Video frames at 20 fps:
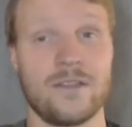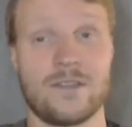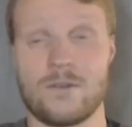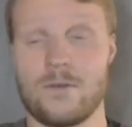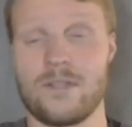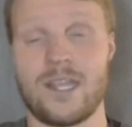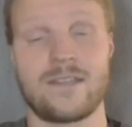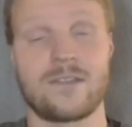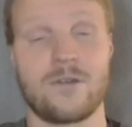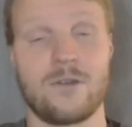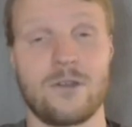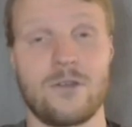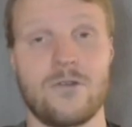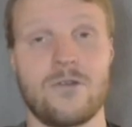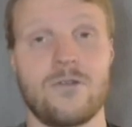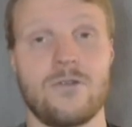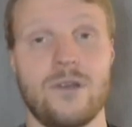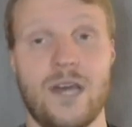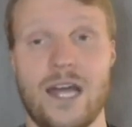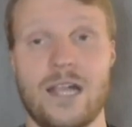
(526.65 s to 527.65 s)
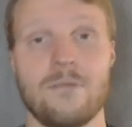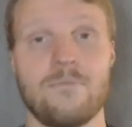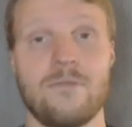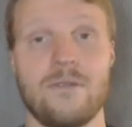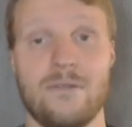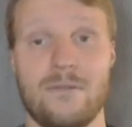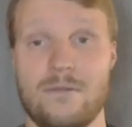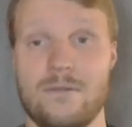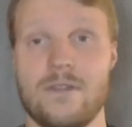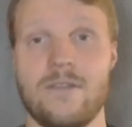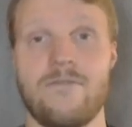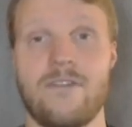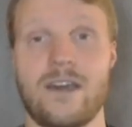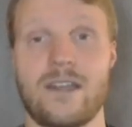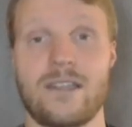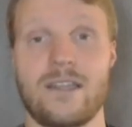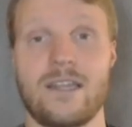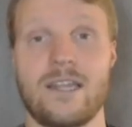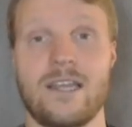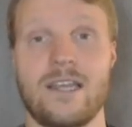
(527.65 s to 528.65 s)
so that's going to help the
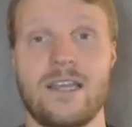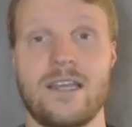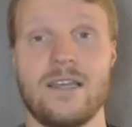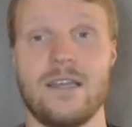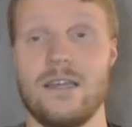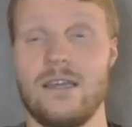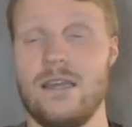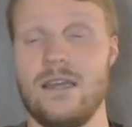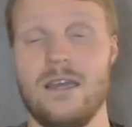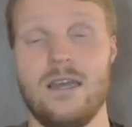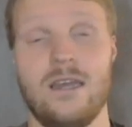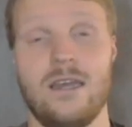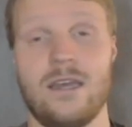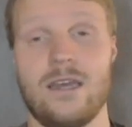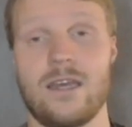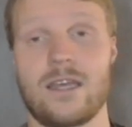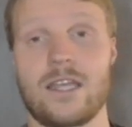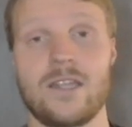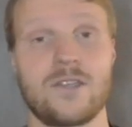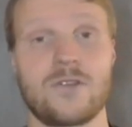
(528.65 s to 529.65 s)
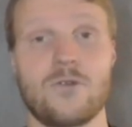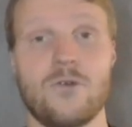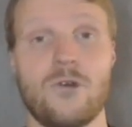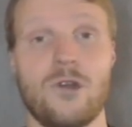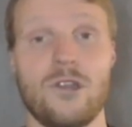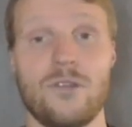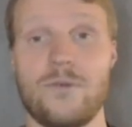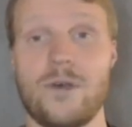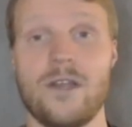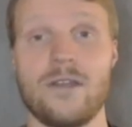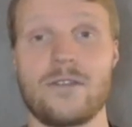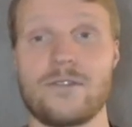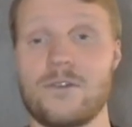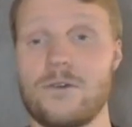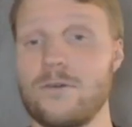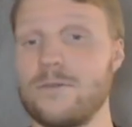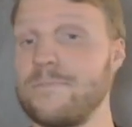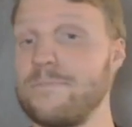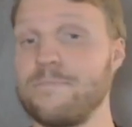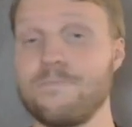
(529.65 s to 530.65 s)
fact that he can score as well. So